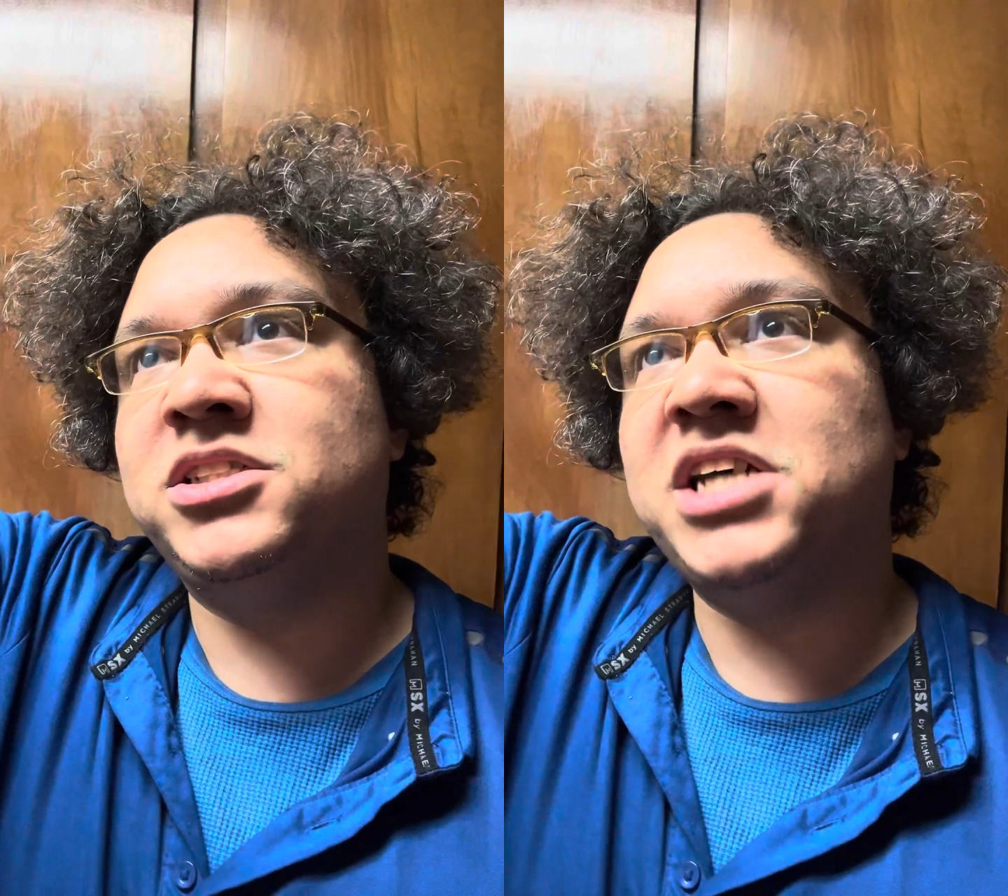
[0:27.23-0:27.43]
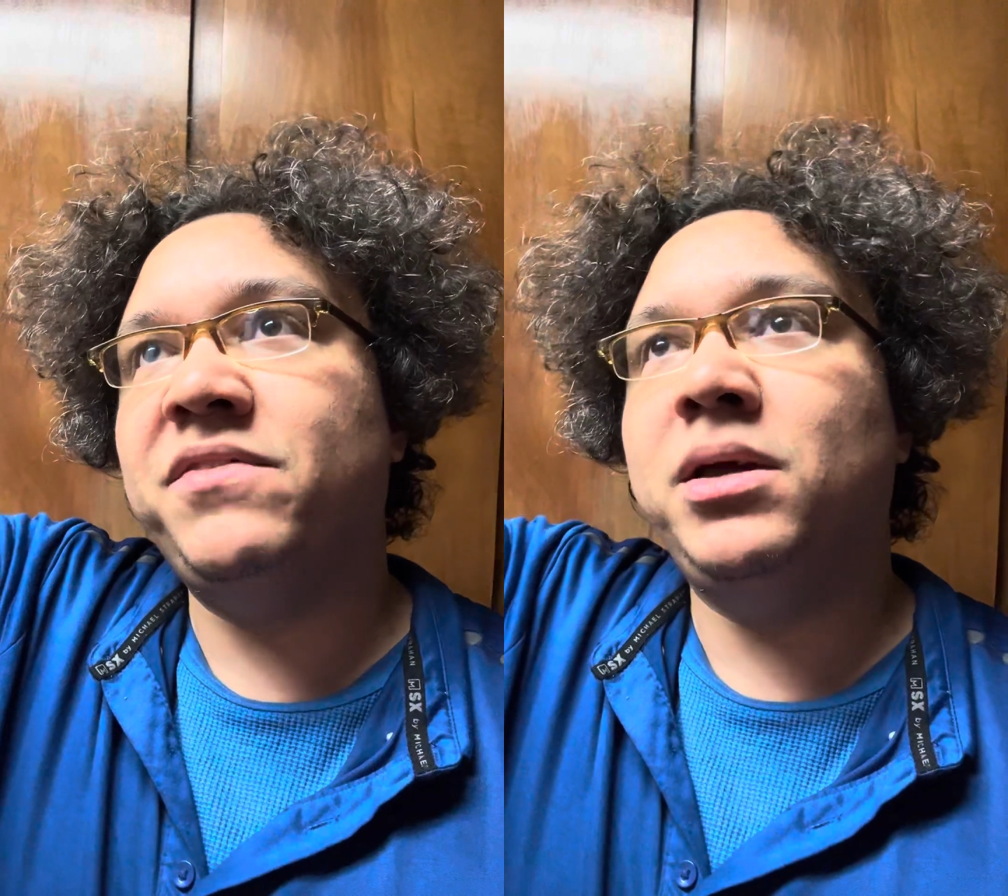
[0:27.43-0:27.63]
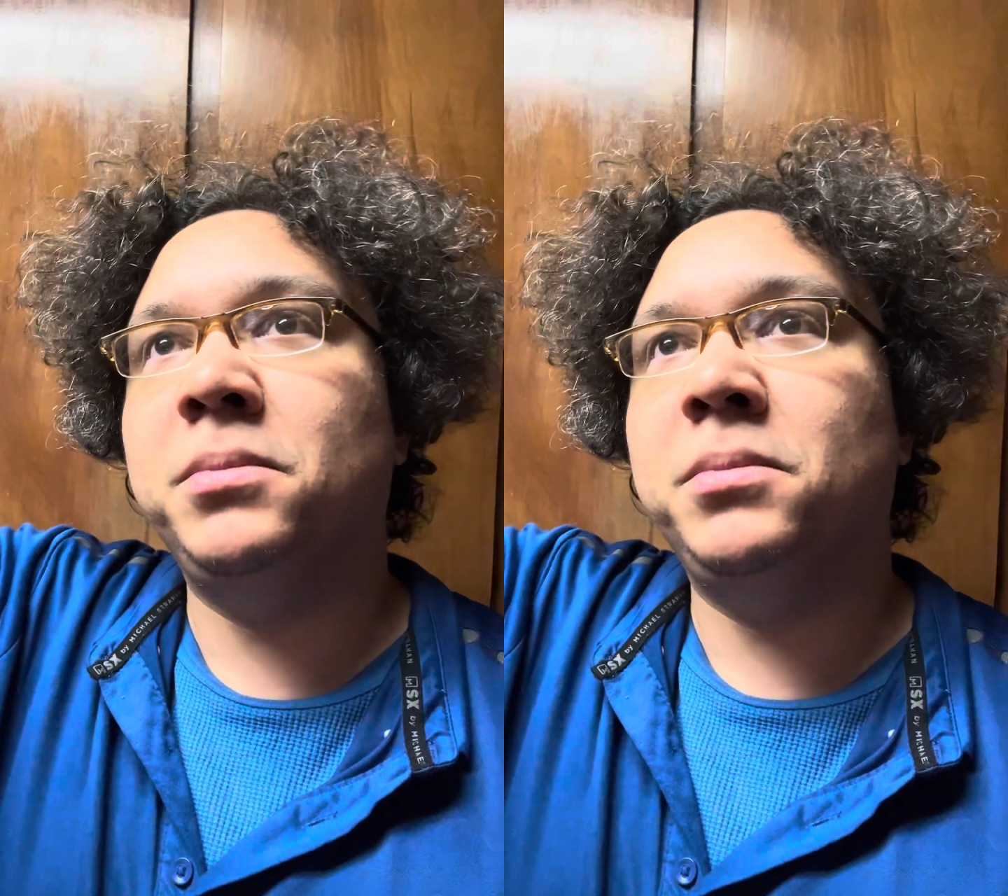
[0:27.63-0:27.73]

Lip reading: 70